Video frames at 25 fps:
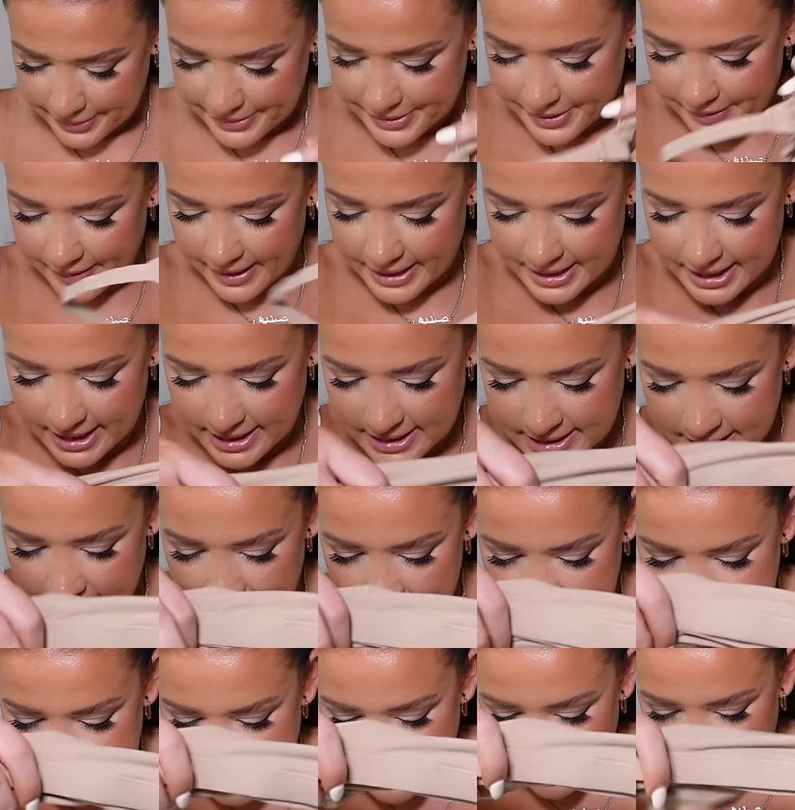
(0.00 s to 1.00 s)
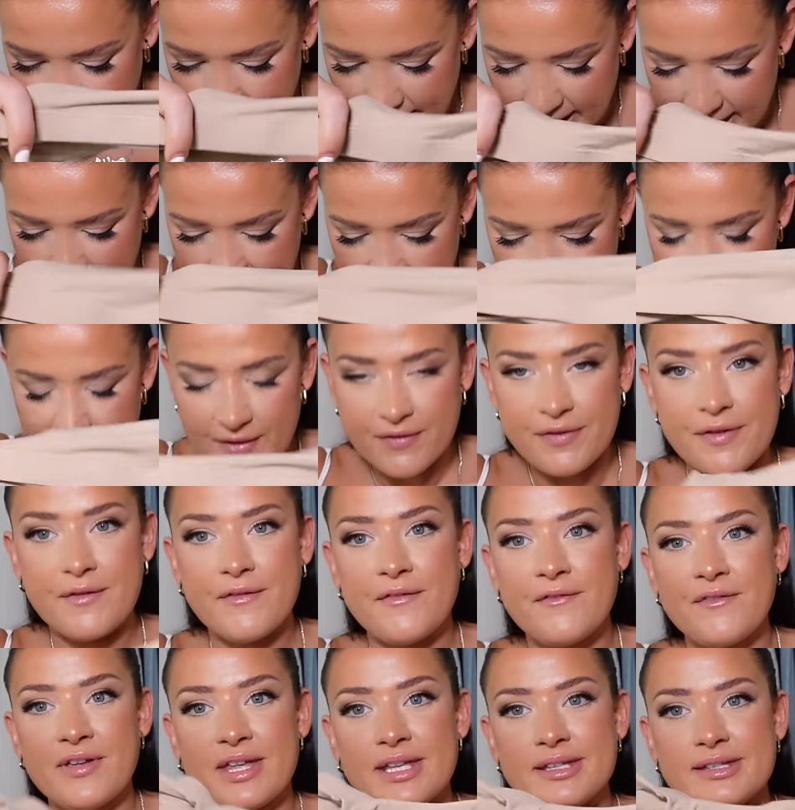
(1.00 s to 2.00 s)
So then next we have the
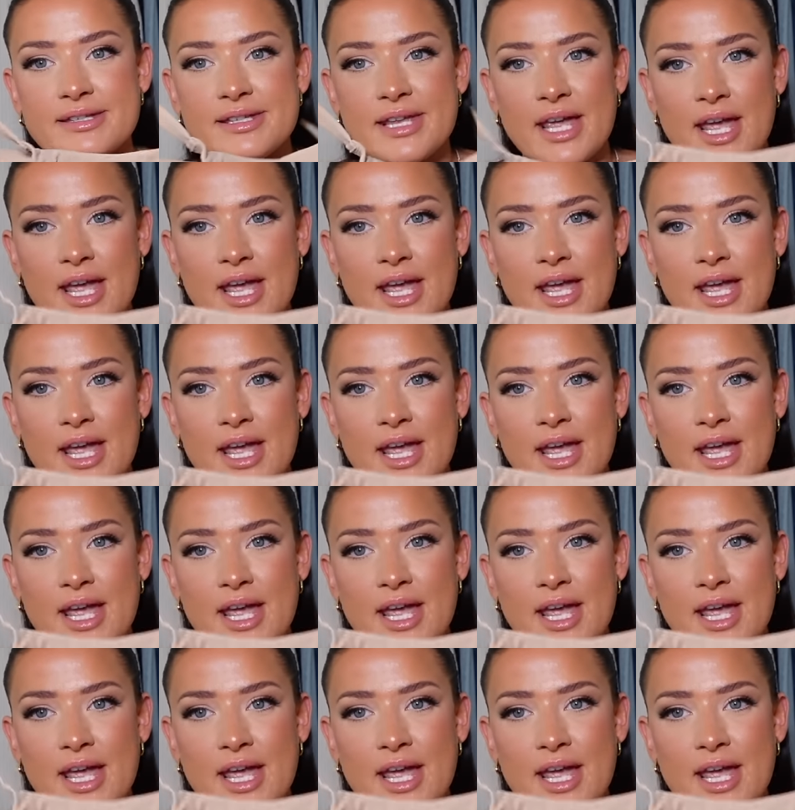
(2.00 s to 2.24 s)
Fits